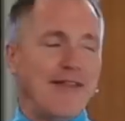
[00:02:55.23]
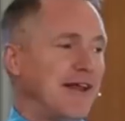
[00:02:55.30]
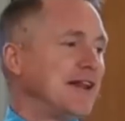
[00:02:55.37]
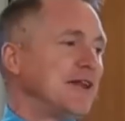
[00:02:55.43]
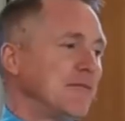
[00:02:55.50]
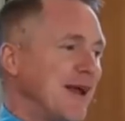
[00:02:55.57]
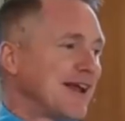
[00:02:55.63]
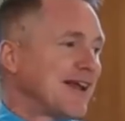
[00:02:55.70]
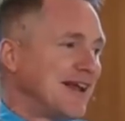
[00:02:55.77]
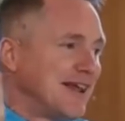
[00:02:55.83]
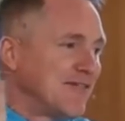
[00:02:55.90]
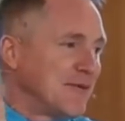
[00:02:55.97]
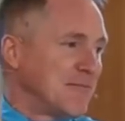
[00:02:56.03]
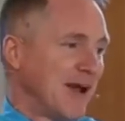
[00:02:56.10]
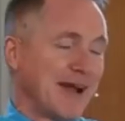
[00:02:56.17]
And then you make
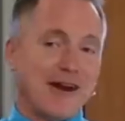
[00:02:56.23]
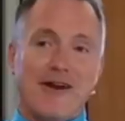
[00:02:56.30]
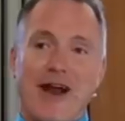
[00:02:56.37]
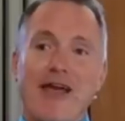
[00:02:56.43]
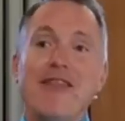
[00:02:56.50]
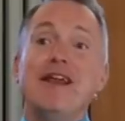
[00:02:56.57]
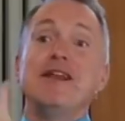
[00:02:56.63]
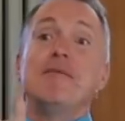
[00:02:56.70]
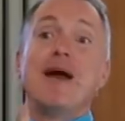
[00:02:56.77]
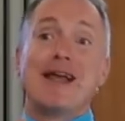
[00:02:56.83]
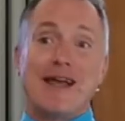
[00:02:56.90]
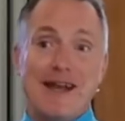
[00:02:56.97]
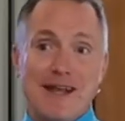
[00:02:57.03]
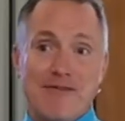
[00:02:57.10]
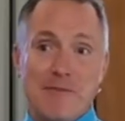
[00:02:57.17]
it even bigger. And then you
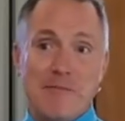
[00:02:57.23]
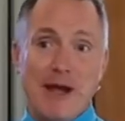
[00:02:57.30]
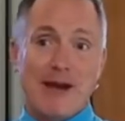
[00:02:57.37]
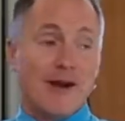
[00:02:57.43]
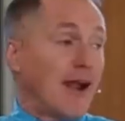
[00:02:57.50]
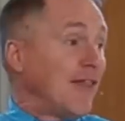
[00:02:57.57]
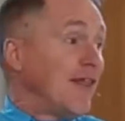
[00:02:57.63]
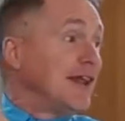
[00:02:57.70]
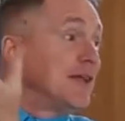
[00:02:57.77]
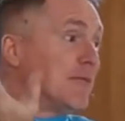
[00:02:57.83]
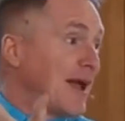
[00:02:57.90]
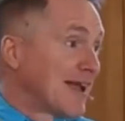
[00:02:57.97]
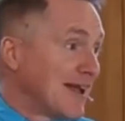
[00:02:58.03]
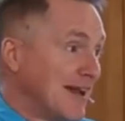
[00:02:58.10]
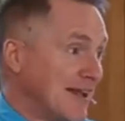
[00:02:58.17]
make it even bigger. And then
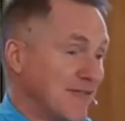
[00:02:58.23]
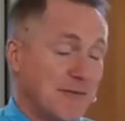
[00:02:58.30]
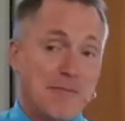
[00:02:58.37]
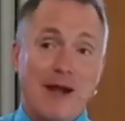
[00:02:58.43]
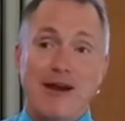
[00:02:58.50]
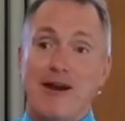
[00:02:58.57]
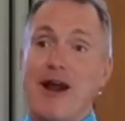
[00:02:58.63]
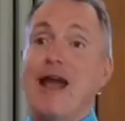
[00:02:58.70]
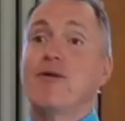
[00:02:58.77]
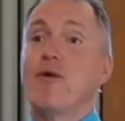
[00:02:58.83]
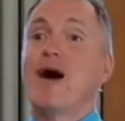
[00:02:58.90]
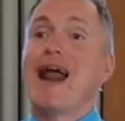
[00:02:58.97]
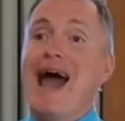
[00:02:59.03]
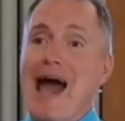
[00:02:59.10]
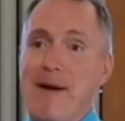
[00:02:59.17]
you make it even bigger.
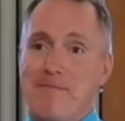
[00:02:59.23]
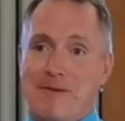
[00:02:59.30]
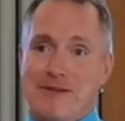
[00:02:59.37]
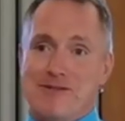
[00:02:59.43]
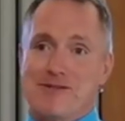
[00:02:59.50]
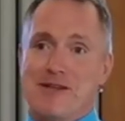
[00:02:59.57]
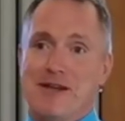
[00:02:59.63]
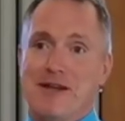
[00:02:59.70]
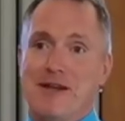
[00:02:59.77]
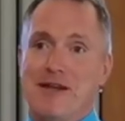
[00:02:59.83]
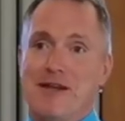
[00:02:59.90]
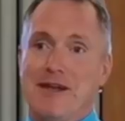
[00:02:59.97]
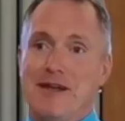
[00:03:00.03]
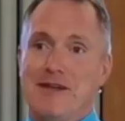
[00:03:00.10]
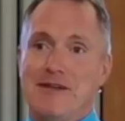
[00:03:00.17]
And what happens?
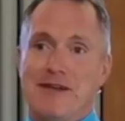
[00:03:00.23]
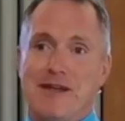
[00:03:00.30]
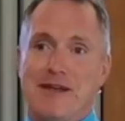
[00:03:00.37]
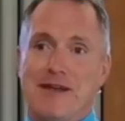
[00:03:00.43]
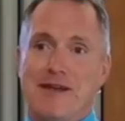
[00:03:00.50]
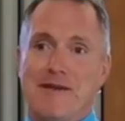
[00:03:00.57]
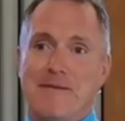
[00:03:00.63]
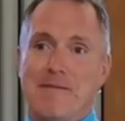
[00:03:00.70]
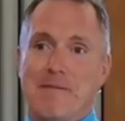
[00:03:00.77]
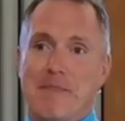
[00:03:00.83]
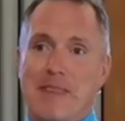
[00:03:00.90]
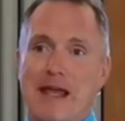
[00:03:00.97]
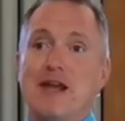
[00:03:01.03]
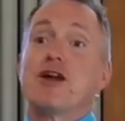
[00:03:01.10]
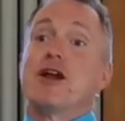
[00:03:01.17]

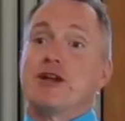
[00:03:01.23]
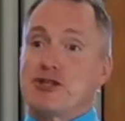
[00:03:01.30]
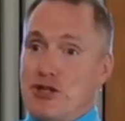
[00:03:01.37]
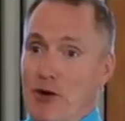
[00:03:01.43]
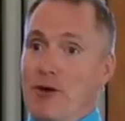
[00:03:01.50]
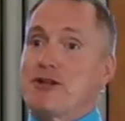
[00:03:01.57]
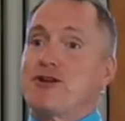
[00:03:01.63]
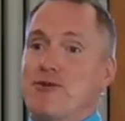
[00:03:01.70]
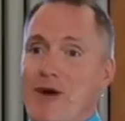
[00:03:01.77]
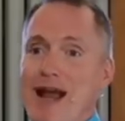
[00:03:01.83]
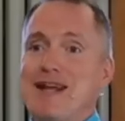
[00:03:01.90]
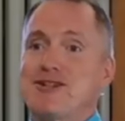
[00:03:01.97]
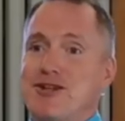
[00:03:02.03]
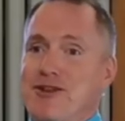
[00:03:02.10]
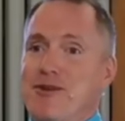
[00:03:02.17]
You're going to show it to
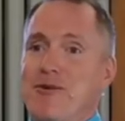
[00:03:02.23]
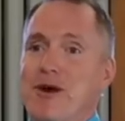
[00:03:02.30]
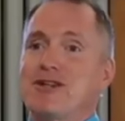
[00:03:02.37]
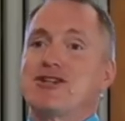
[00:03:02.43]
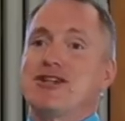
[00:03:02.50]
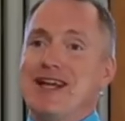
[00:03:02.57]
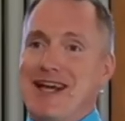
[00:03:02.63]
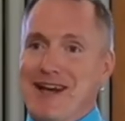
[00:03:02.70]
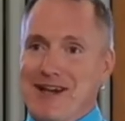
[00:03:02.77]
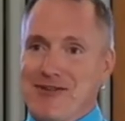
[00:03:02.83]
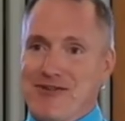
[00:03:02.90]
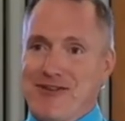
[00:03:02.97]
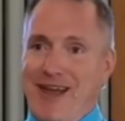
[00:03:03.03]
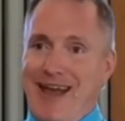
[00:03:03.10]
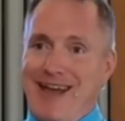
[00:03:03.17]
Rachel, and what's she going
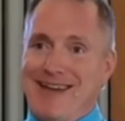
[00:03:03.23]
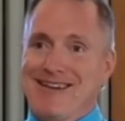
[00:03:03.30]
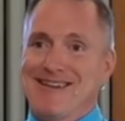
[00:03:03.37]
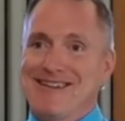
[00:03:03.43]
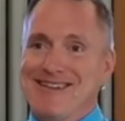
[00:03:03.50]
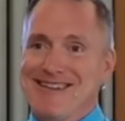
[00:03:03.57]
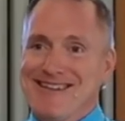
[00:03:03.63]
to say?